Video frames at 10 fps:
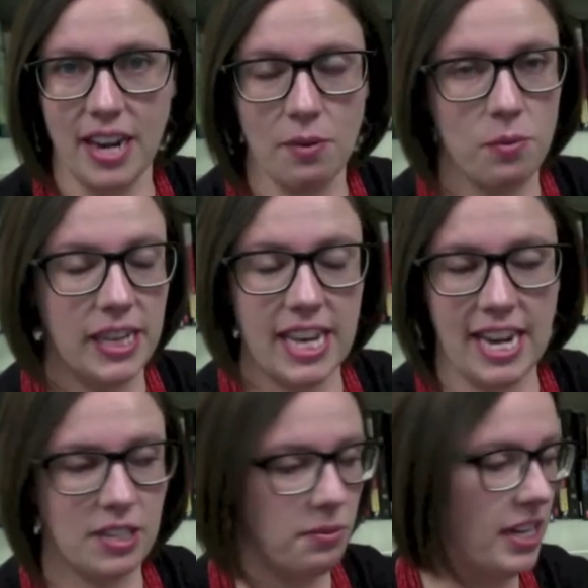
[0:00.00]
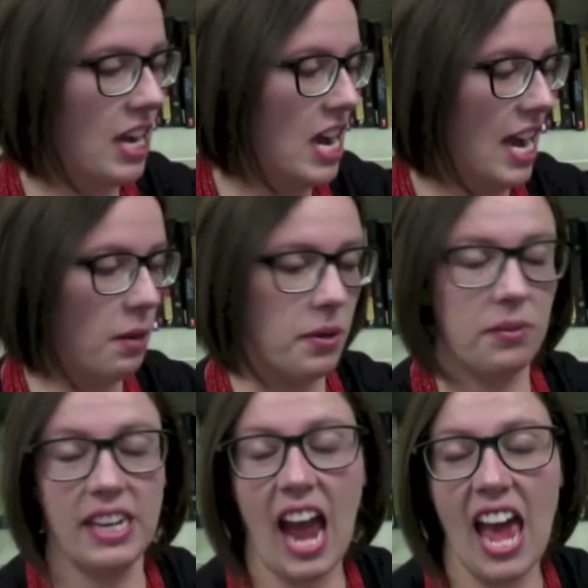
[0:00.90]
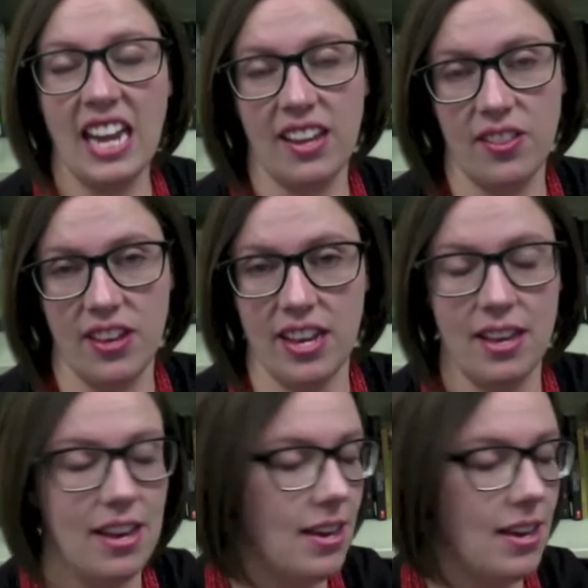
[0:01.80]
I really hate to read. I don't want to read anything.